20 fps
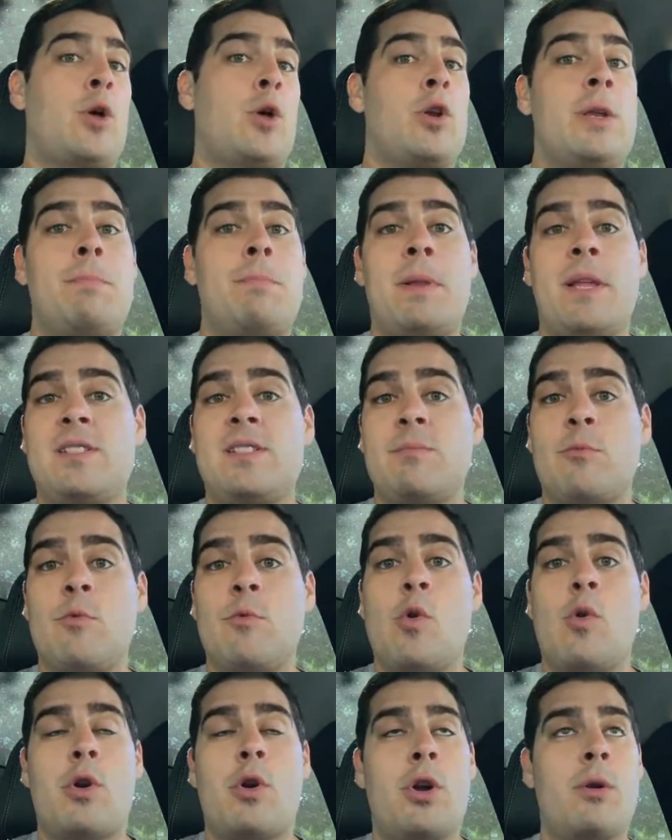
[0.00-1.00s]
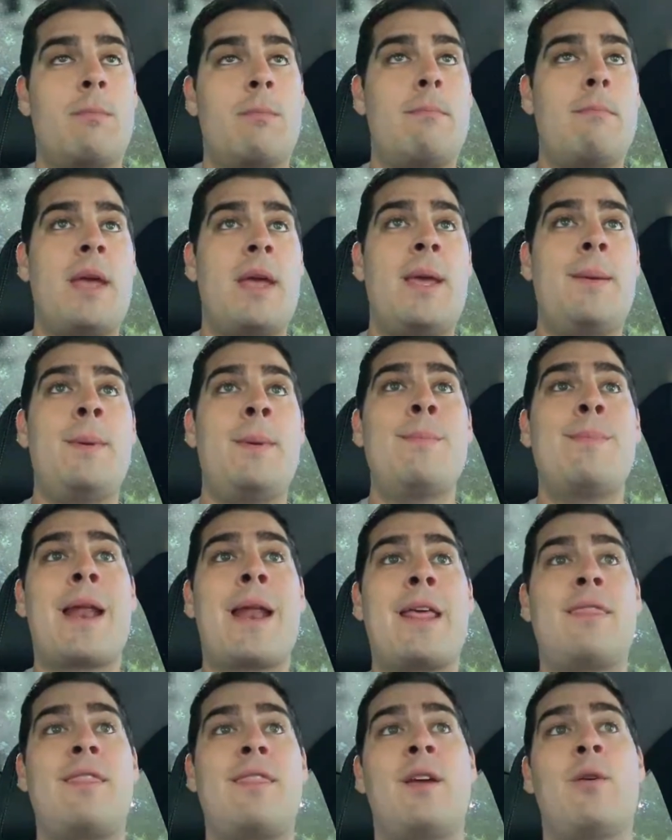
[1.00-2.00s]
Could he play some corner? Maybe,
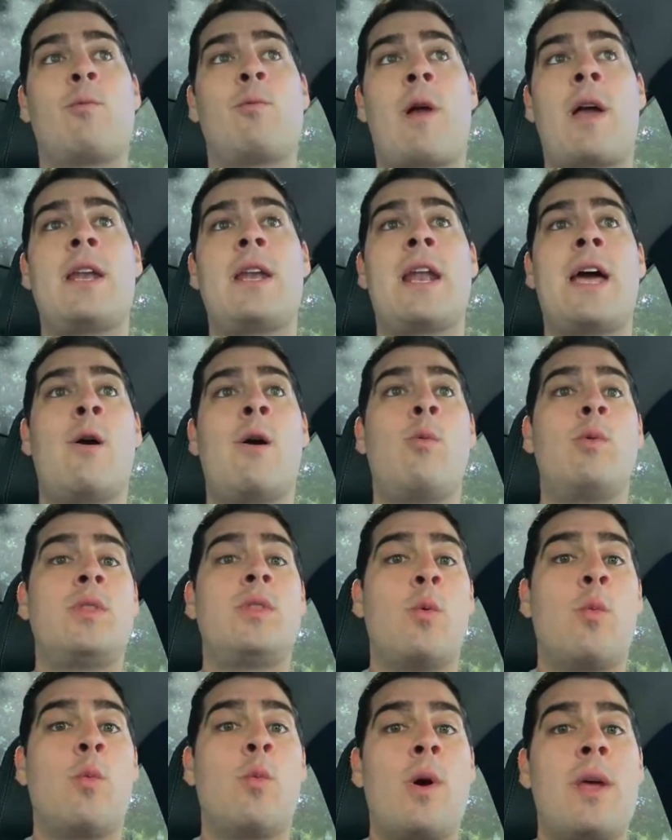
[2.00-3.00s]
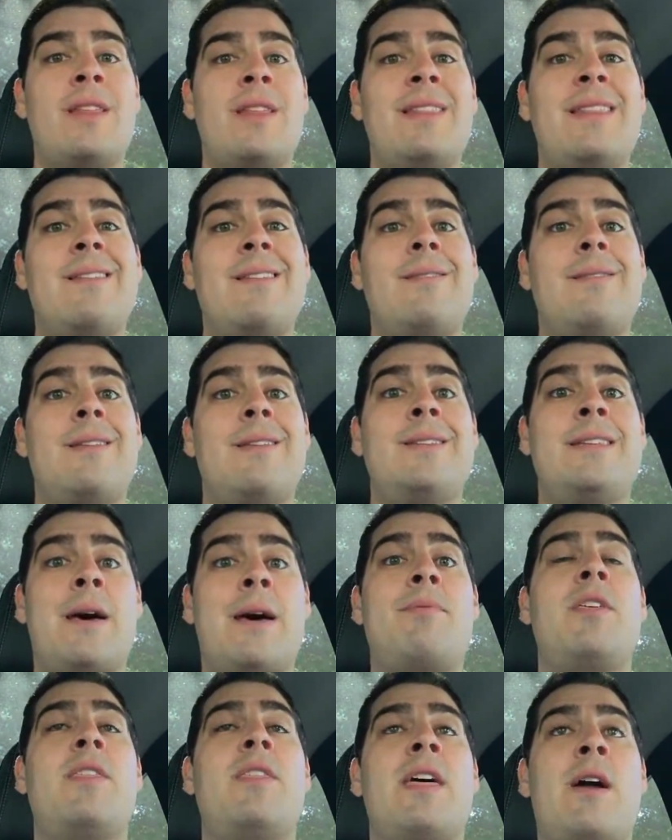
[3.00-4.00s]
but I think right now with the way that the
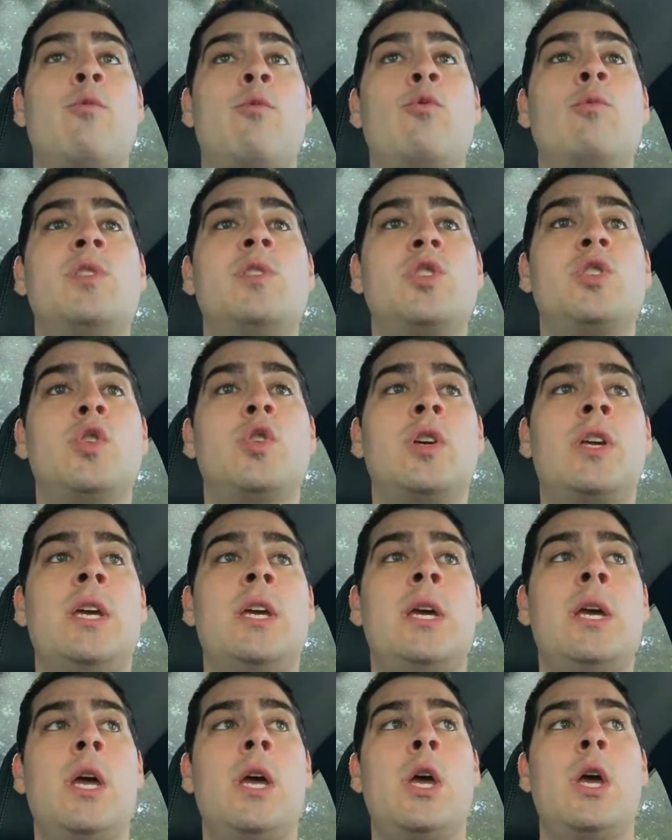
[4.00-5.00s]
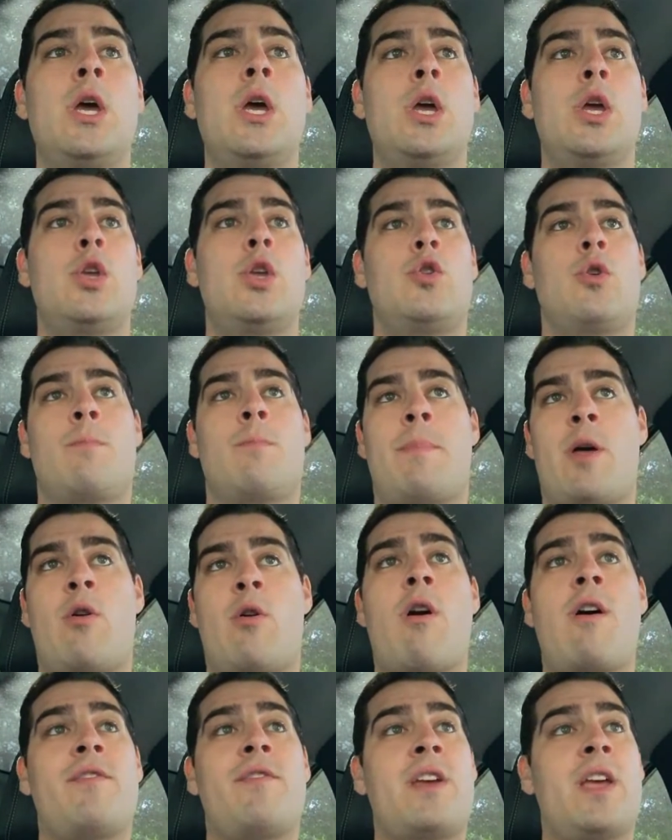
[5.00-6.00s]
depth in that room is looking, you're
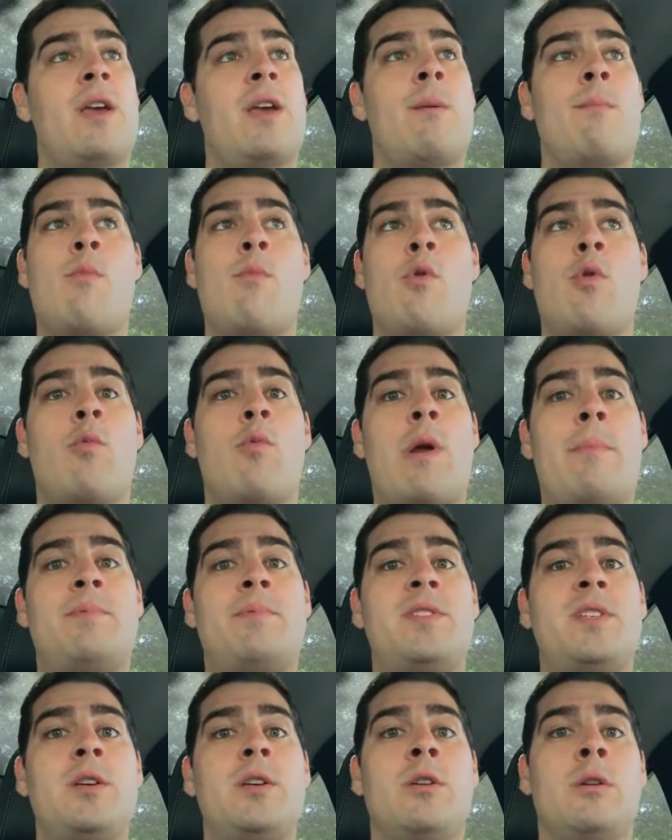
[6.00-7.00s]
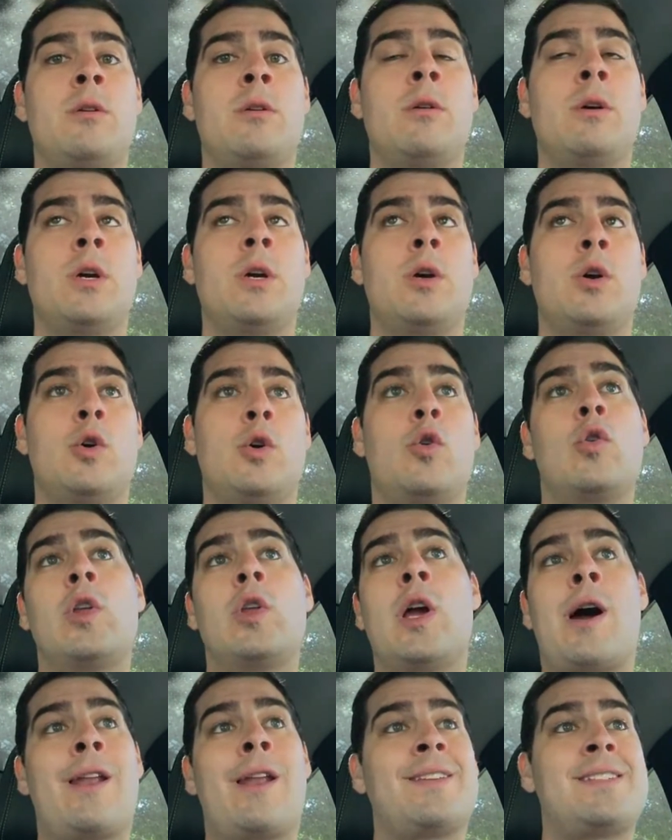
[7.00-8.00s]
better off getting him more reps here
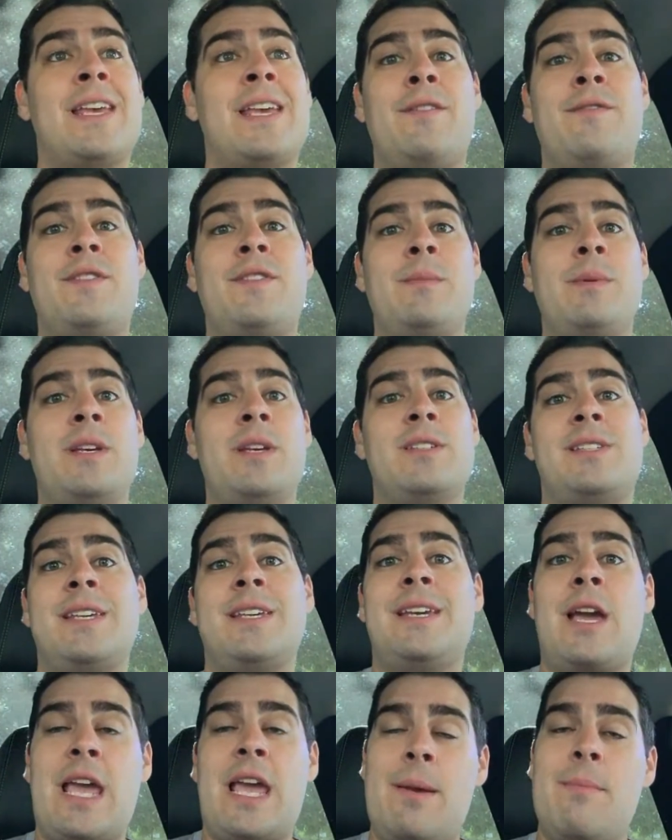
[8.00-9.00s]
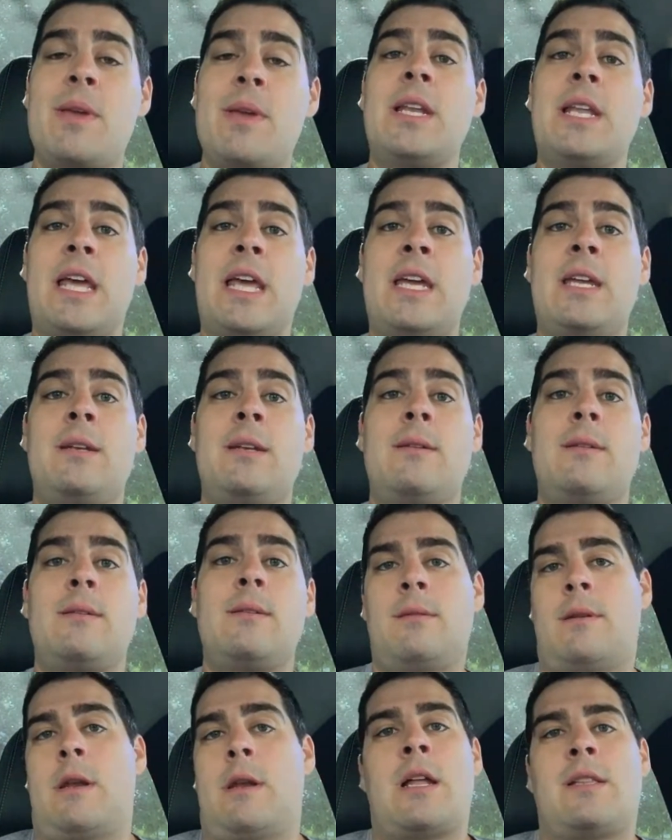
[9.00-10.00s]
early on at safety, because he came in late,
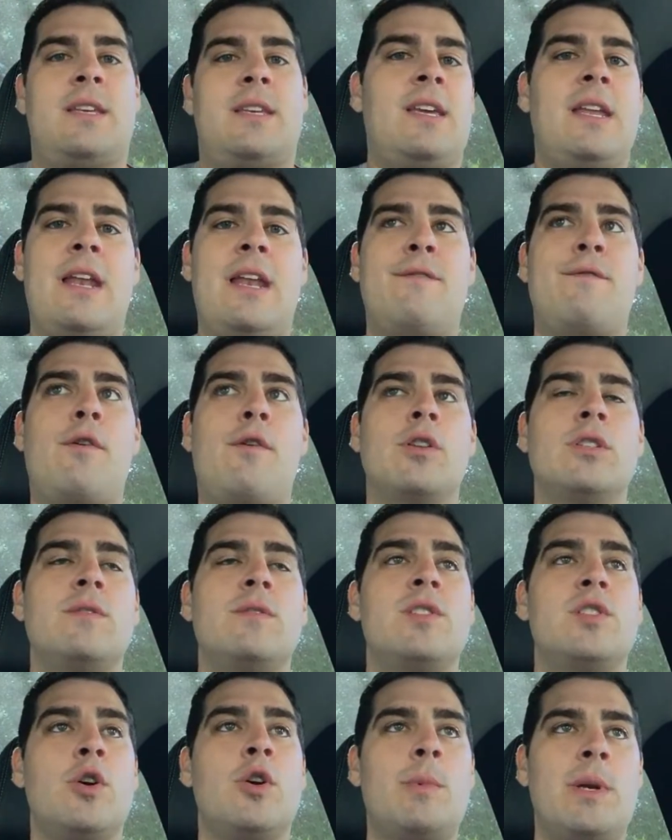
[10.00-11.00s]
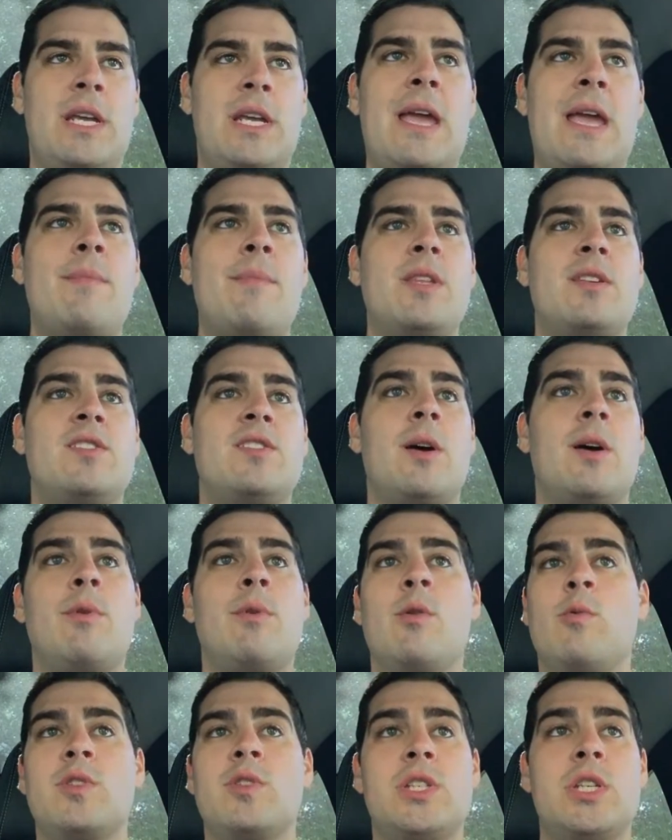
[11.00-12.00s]
not to any fault of his own, but he came in the
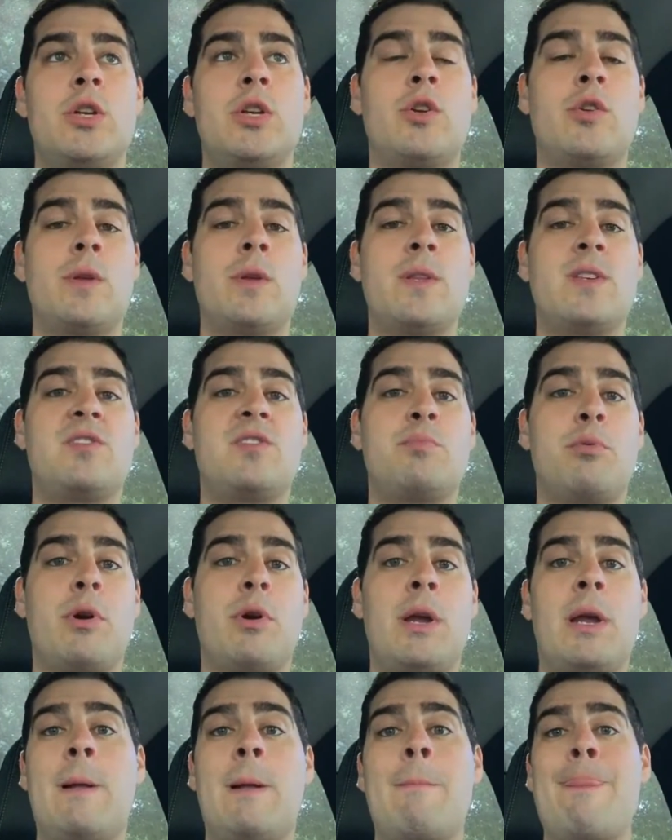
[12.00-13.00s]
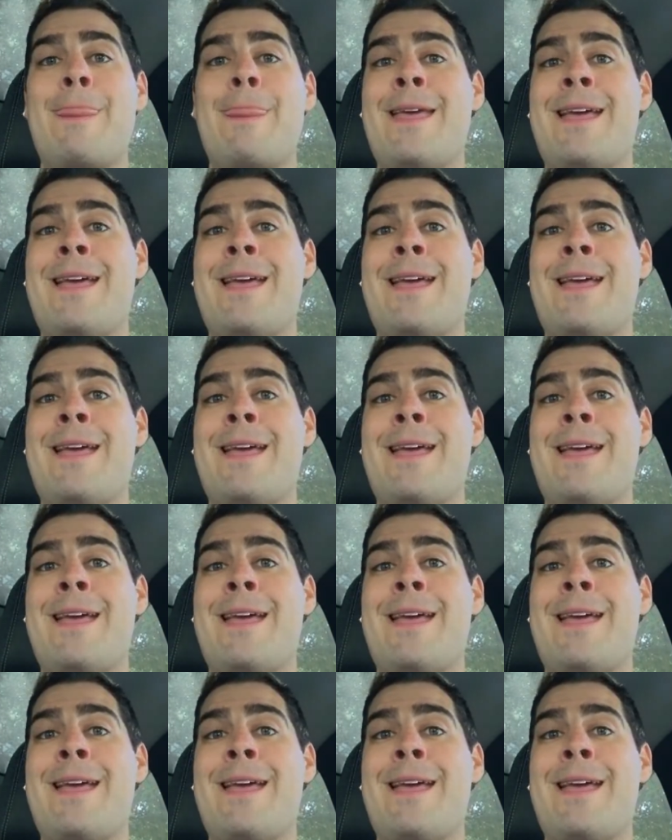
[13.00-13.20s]
summer. He wasn't here during the spring.